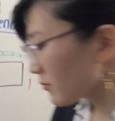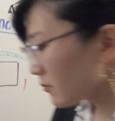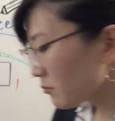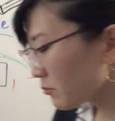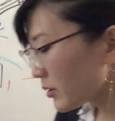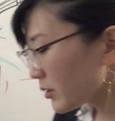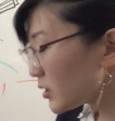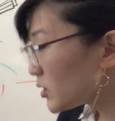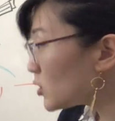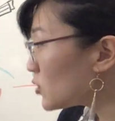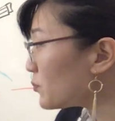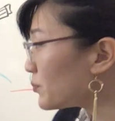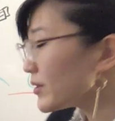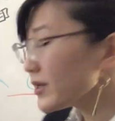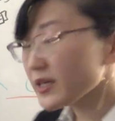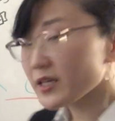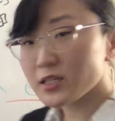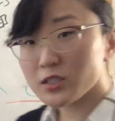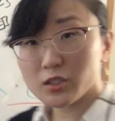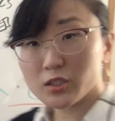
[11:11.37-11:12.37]
But you
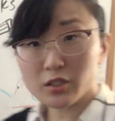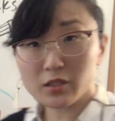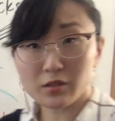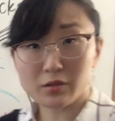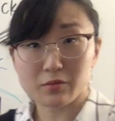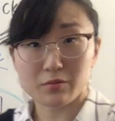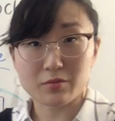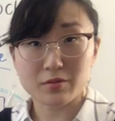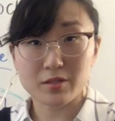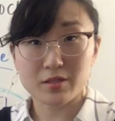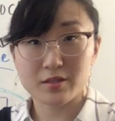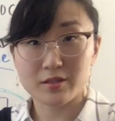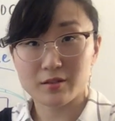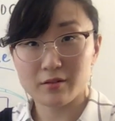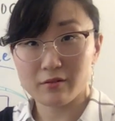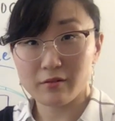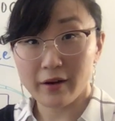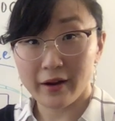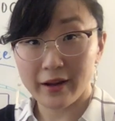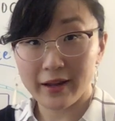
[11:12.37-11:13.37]
pick and choose,
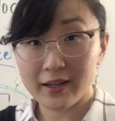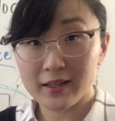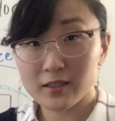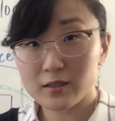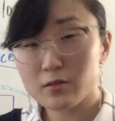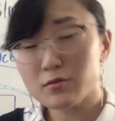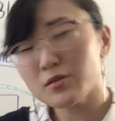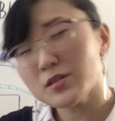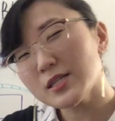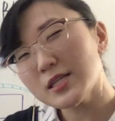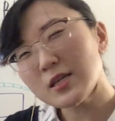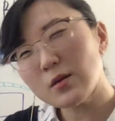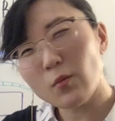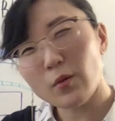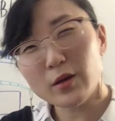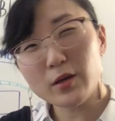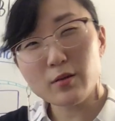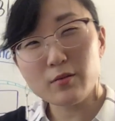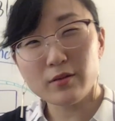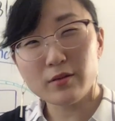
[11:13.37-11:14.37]
right? You see
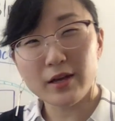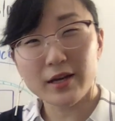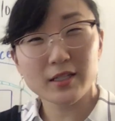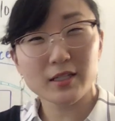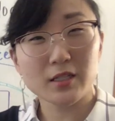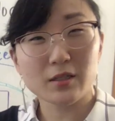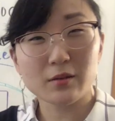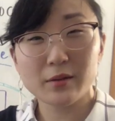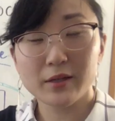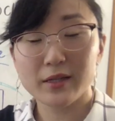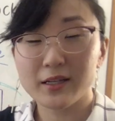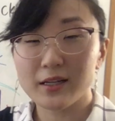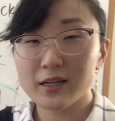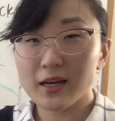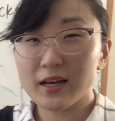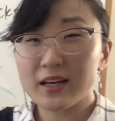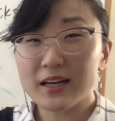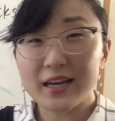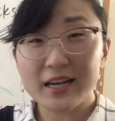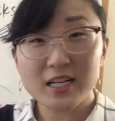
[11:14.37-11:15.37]
what you like doing,
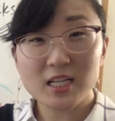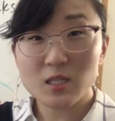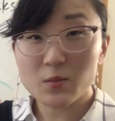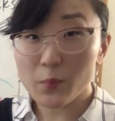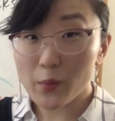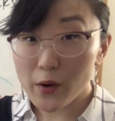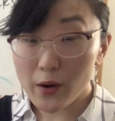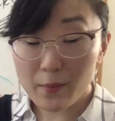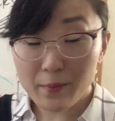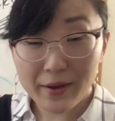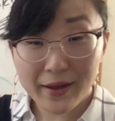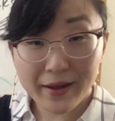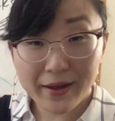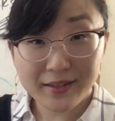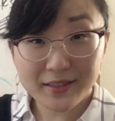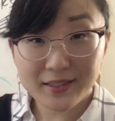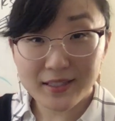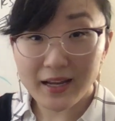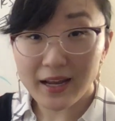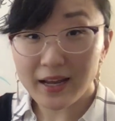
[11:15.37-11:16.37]

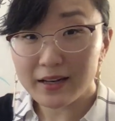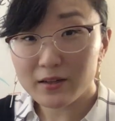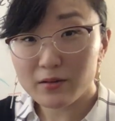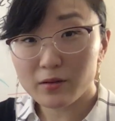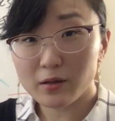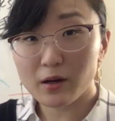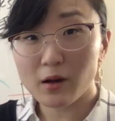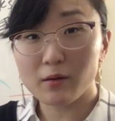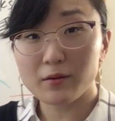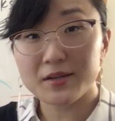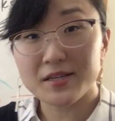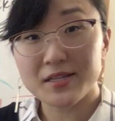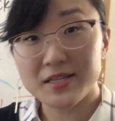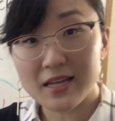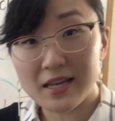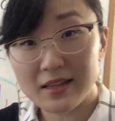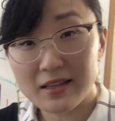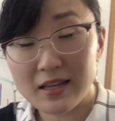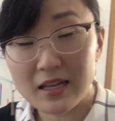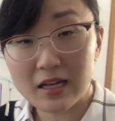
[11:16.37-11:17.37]
experiment, and you can always
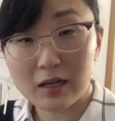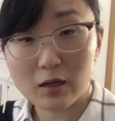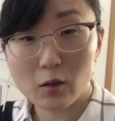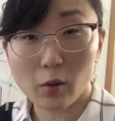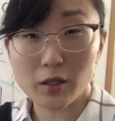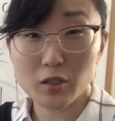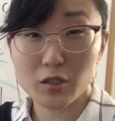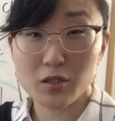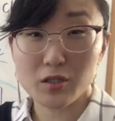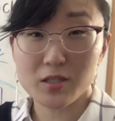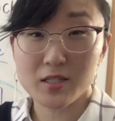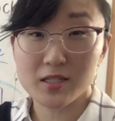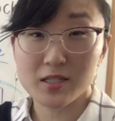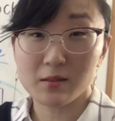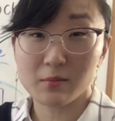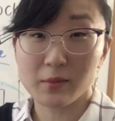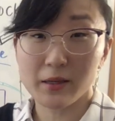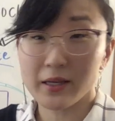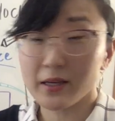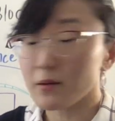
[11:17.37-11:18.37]
send questions to
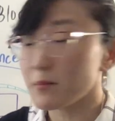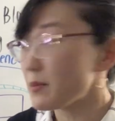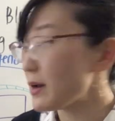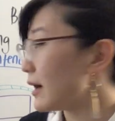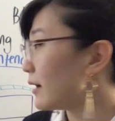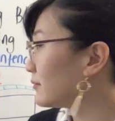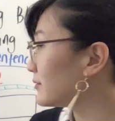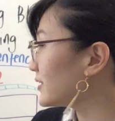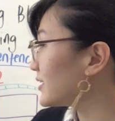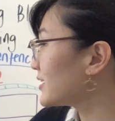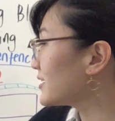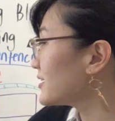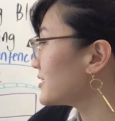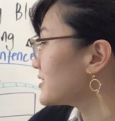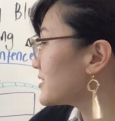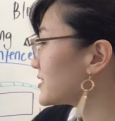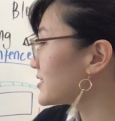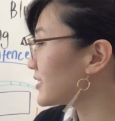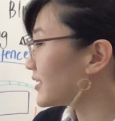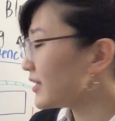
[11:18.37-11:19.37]
me about
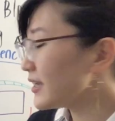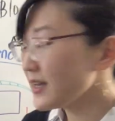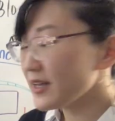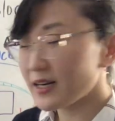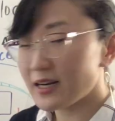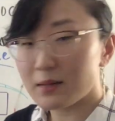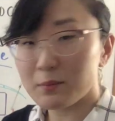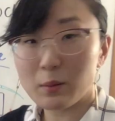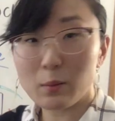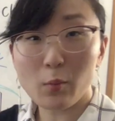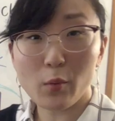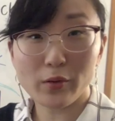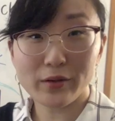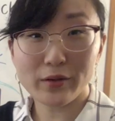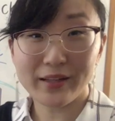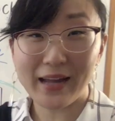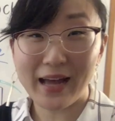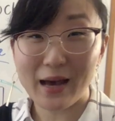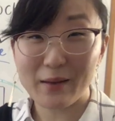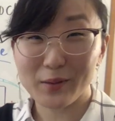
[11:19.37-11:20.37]
this, and I'd be more than
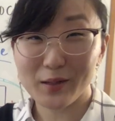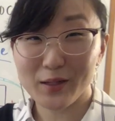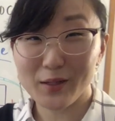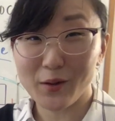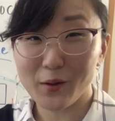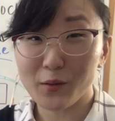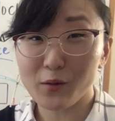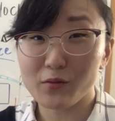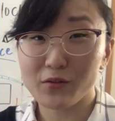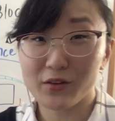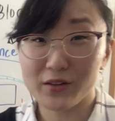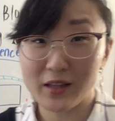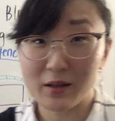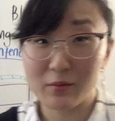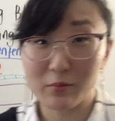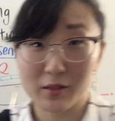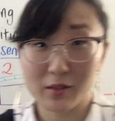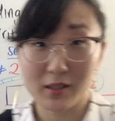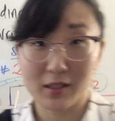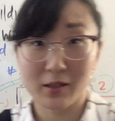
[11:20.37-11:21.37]
happy to go over them
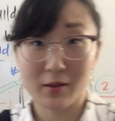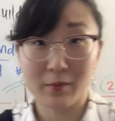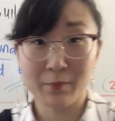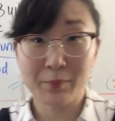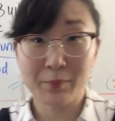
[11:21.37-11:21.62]
with you.